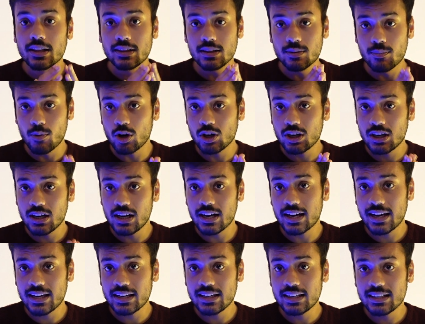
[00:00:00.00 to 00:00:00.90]
The model
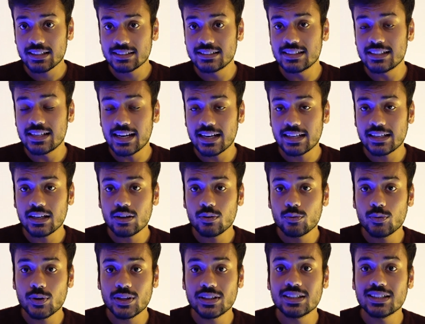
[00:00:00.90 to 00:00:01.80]
again is
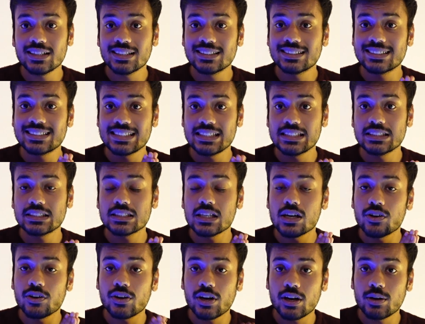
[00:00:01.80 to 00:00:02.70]
detecting whether it sees
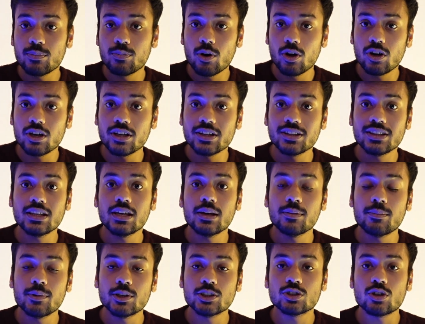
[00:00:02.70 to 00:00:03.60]
a red ball in the
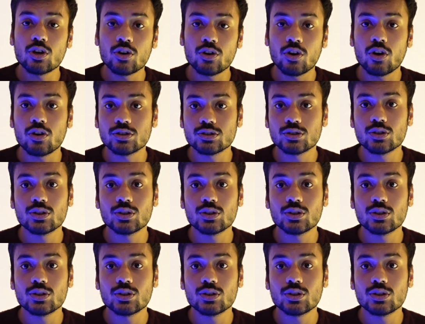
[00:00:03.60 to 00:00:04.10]
image or not.